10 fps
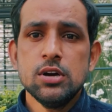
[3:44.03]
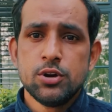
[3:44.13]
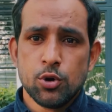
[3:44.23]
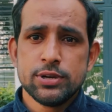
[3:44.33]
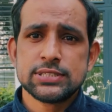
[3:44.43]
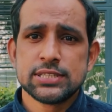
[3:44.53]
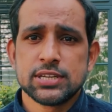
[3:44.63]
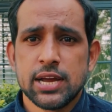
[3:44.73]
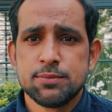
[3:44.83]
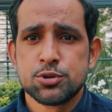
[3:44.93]
Now is the
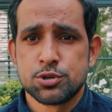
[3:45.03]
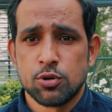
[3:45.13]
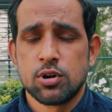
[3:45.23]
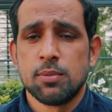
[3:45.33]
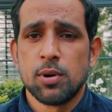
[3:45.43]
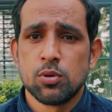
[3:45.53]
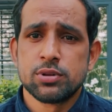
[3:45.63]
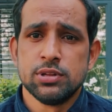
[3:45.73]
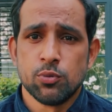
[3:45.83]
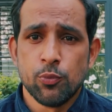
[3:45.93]
time to talk
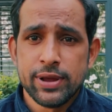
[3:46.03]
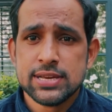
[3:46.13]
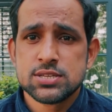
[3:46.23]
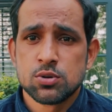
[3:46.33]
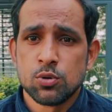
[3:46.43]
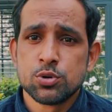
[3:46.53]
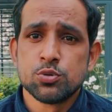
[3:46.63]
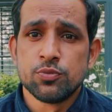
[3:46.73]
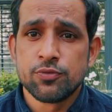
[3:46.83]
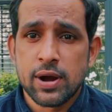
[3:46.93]
about the ways how to
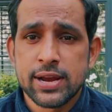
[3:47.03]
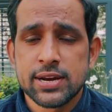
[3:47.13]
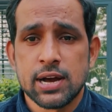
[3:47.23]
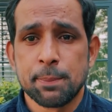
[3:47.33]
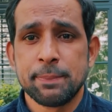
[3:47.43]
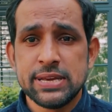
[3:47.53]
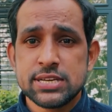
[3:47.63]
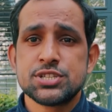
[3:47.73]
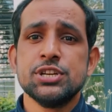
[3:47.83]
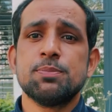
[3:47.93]
find a
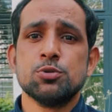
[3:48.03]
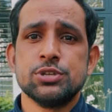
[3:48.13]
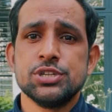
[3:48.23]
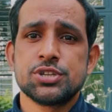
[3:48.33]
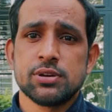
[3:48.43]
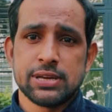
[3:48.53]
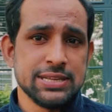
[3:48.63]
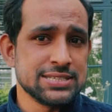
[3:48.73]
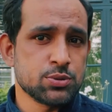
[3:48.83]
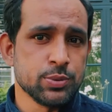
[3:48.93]
PhD position
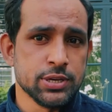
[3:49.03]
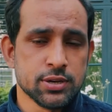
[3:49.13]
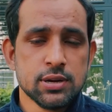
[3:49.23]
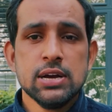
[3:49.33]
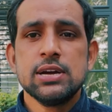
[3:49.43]
in Sweden.